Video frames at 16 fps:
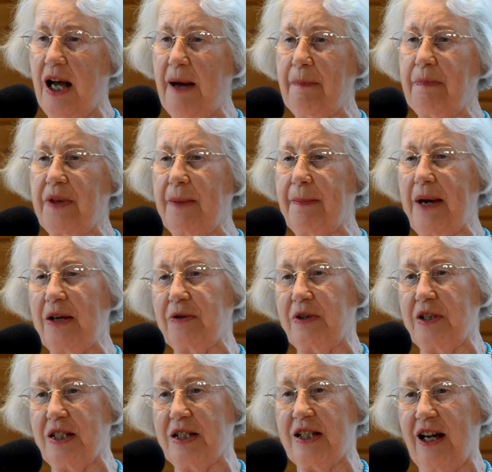up the
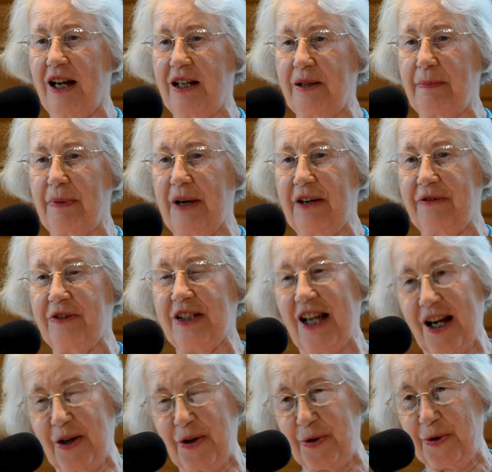mountainside about
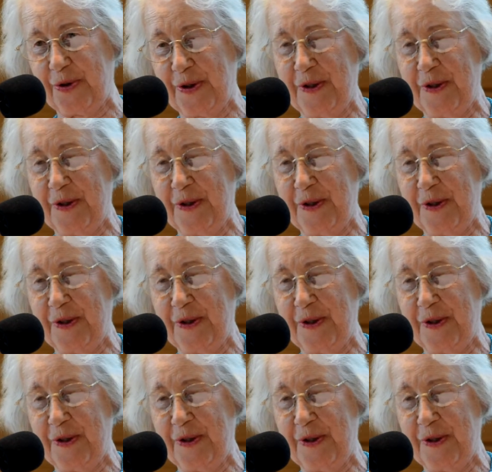town.